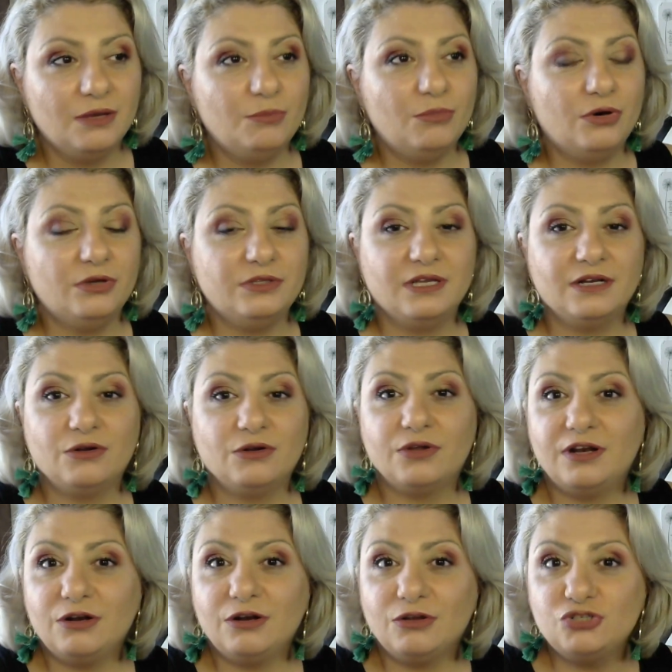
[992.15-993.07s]
model or
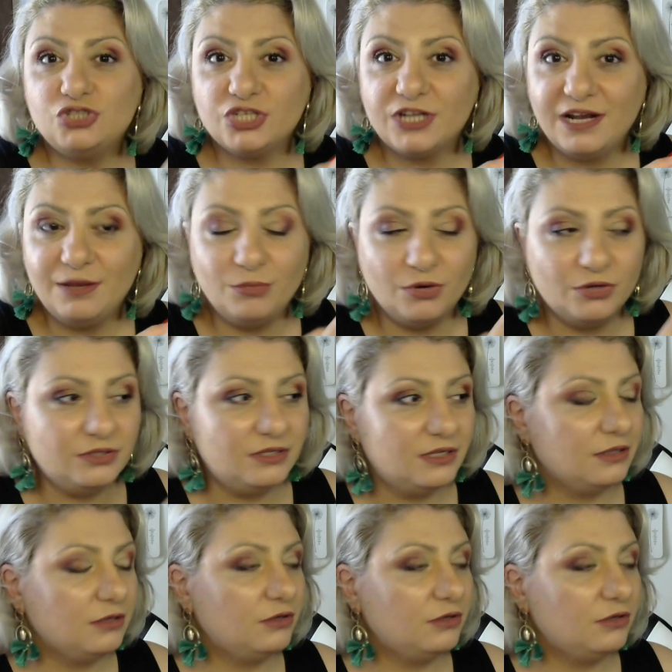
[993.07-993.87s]
a lingerie model